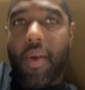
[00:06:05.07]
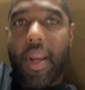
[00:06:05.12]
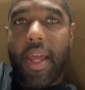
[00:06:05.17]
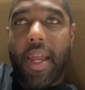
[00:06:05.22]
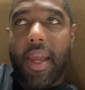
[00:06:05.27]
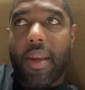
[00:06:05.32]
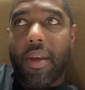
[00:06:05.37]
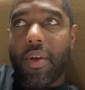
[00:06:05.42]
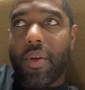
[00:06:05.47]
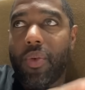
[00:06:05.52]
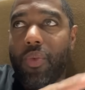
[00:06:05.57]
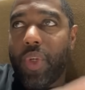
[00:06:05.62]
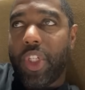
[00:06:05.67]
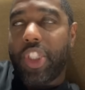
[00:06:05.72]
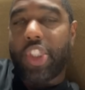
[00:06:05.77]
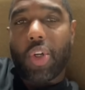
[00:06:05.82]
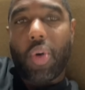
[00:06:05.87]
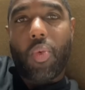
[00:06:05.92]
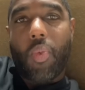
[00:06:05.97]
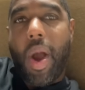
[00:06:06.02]
that
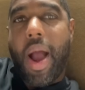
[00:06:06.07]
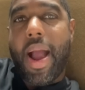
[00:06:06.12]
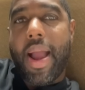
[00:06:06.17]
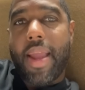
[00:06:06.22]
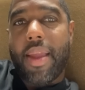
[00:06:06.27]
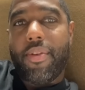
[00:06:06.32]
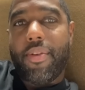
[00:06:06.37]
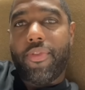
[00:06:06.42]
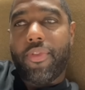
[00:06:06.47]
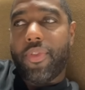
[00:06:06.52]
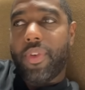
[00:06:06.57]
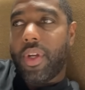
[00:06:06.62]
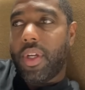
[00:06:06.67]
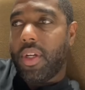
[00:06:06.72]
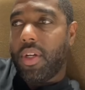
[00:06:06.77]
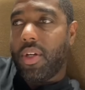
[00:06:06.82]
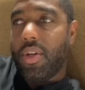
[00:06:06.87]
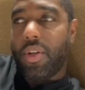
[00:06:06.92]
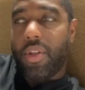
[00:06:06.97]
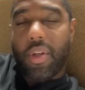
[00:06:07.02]
with your wife
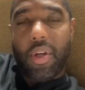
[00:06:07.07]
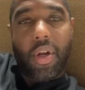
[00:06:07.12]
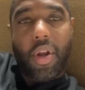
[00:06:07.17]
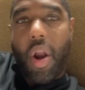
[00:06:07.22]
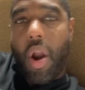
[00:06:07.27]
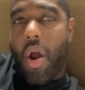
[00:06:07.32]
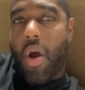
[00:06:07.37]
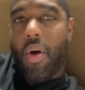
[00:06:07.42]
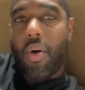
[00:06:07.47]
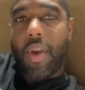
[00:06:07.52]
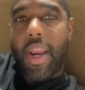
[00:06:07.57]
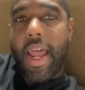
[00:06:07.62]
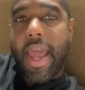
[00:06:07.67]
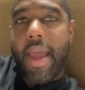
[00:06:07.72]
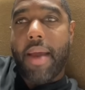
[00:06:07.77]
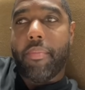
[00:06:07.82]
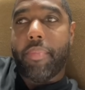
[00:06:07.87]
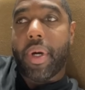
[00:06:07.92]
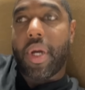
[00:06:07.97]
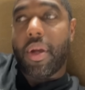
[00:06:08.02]
uh, and all
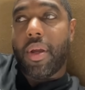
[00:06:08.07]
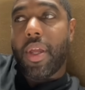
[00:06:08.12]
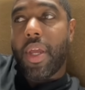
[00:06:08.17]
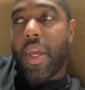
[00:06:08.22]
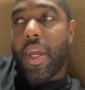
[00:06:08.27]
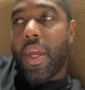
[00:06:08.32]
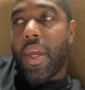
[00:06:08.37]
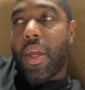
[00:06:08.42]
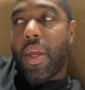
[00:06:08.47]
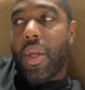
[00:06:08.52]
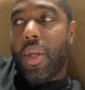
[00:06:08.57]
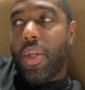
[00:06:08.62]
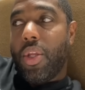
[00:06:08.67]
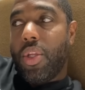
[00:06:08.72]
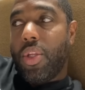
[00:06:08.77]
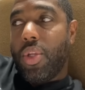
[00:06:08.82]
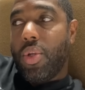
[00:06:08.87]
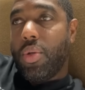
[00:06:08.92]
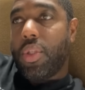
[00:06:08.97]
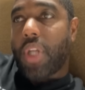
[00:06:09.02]
that, but
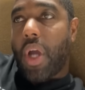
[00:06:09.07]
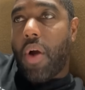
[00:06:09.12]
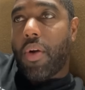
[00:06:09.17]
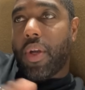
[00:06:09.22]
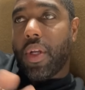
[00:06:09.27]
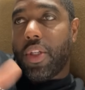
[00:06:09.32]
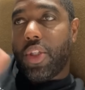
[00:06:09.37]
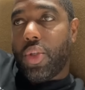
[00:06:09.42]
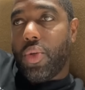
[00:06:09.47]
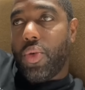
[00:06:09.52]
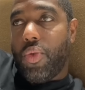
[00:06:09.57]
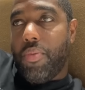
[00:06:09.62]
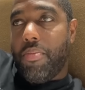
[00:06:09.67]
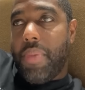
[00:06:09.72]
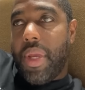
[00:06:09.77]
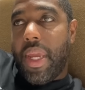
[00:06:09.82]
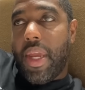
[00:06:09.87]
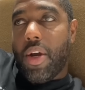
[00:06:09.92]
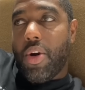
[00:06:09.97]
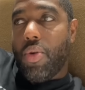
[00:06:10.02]
you talking to
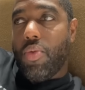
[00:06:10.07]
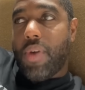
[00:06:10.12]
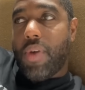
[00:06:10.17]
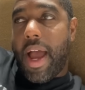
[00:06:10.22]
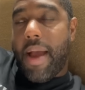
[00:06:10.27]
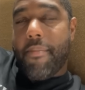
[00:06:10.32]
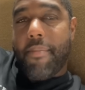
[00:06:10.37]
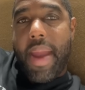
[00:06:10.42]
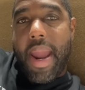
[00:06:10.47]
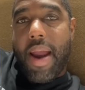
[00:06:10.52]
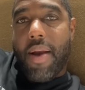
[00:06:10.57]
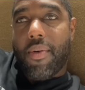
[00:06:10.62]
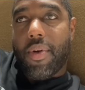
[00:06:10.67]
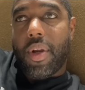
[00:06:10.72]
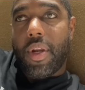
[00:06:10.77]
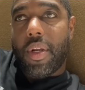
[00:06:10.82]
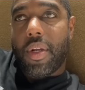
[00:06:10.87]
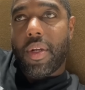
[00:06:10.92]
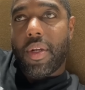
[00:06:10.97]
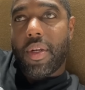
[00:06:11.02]
men who not
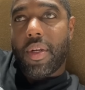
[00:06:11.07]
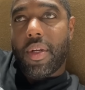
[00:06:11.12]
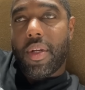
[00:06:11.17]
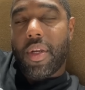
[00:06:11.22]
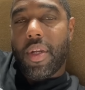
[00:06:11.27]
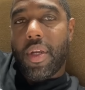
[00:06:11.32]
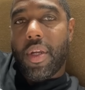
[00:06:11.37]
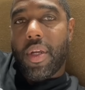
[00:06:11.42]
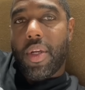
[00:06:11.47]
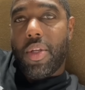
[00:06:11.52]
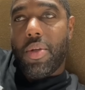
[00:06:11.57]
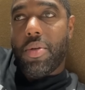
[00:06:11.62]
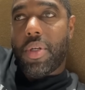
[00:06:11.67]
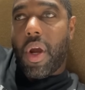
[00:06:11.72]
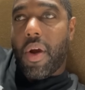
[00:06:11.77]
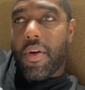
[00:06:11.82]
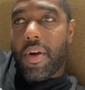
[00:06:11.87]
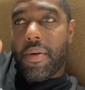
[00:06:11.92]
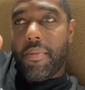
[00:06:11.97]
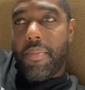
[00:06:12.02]
married. You
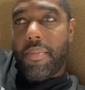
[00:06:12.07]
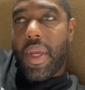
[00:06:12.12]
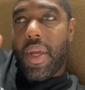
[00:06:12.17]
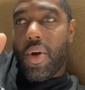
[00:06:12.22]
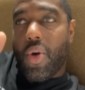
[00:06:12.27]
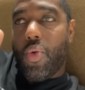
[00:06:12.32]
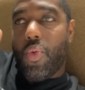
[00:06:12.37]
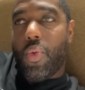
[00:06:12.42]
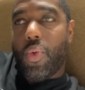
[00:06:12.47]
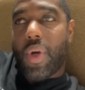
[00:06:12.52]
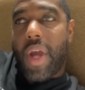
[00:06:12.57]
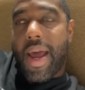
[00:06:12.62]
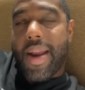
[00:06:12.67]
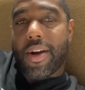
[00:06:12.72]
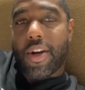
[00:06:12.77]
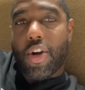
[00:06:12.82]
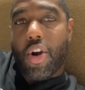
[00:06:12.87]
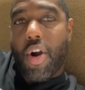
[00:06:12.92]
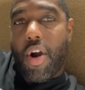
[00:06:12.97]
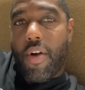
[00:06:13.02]
talking to men who got a
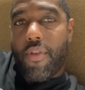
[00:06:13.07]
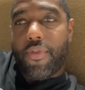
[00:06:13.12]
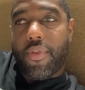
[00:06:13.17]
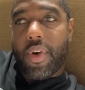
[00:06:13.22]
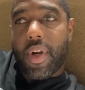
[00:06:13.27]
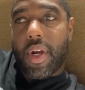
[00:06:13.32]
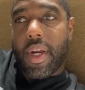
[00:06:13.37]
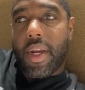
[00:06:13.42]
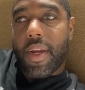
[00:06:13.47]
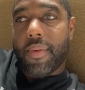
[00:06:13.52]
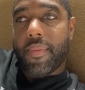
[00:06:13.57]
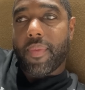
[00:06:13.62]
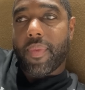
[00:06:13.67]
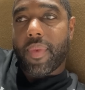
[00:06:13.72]
girlfriend.